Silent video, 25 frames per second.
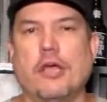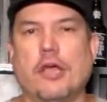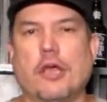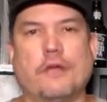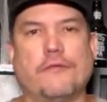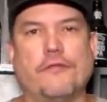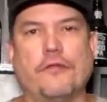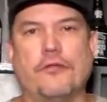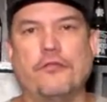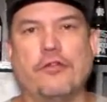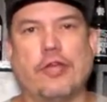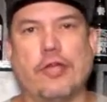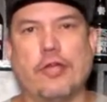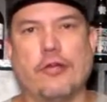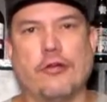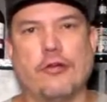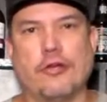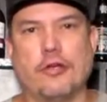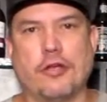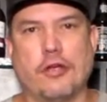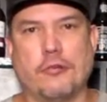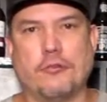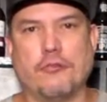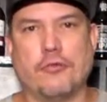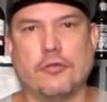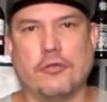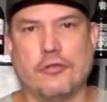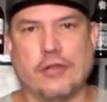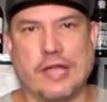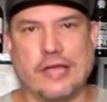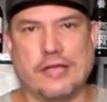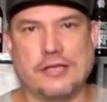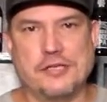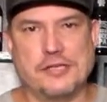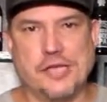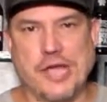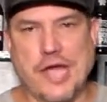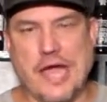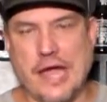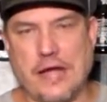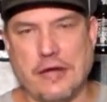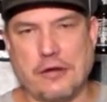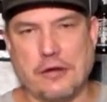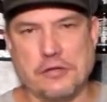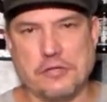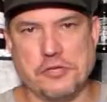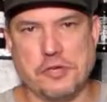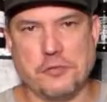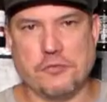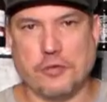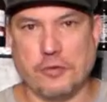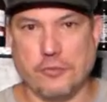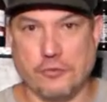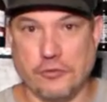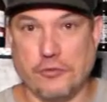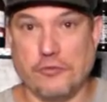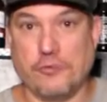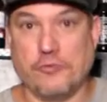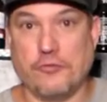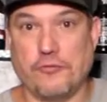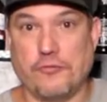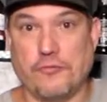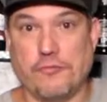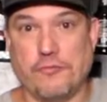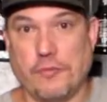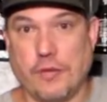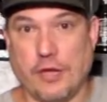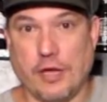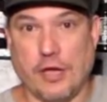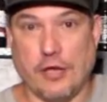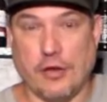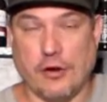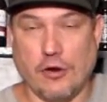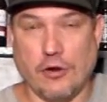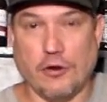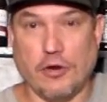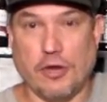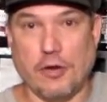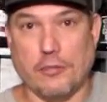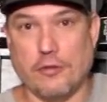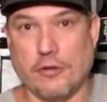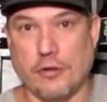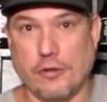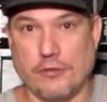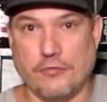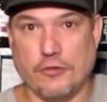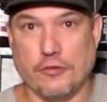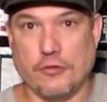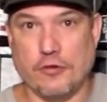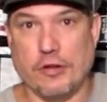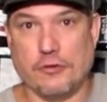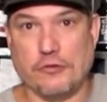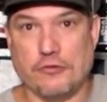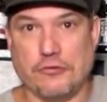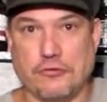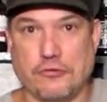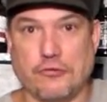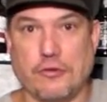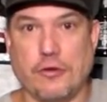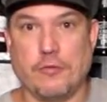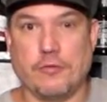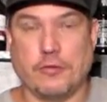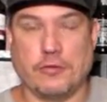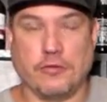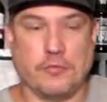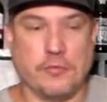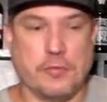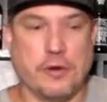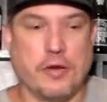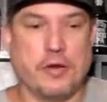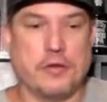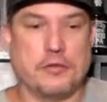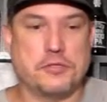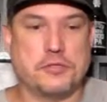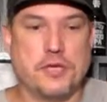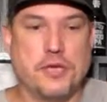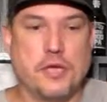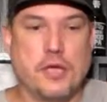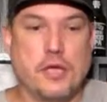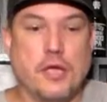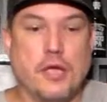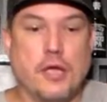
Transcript: And if you say "here he comes" with like Zach or something, was our neighbor that lives across the street with his parents,